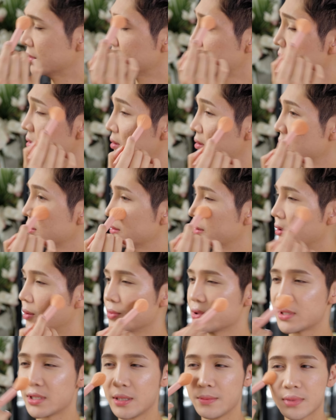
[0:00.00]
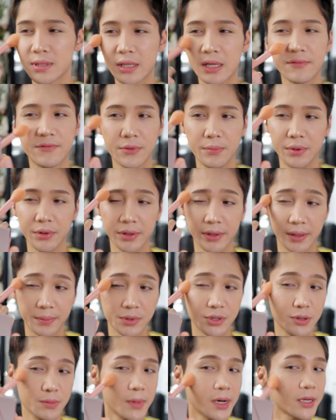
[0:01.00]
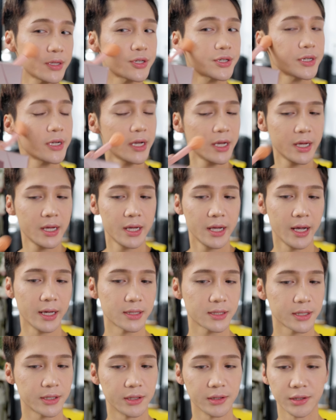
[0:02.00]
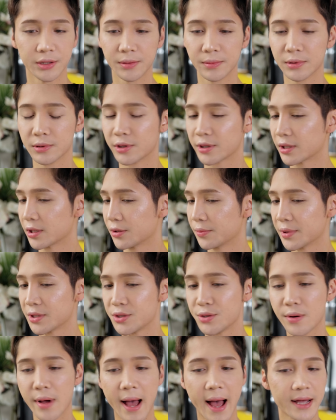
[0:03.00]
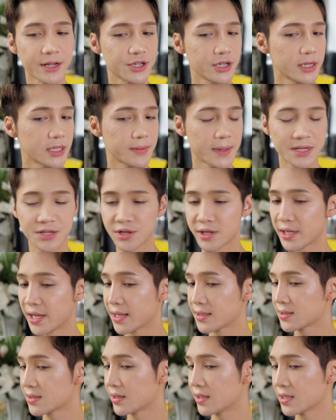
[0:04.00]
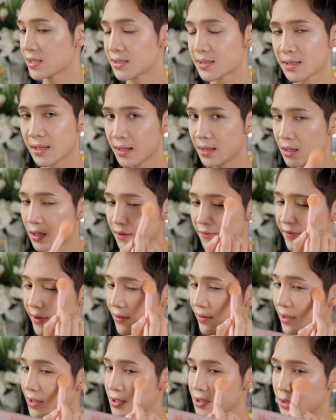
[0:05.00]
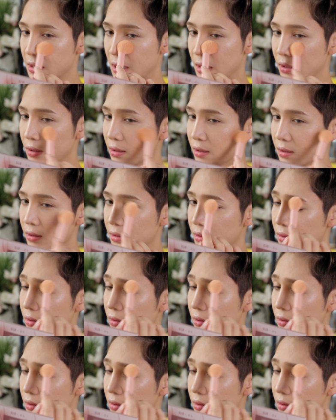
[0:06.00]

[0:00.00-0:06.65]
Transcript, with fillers: Uh, it almost seems like if you build it up too much, it's gonna look, look a little bit too ashy, especially against this foundation color.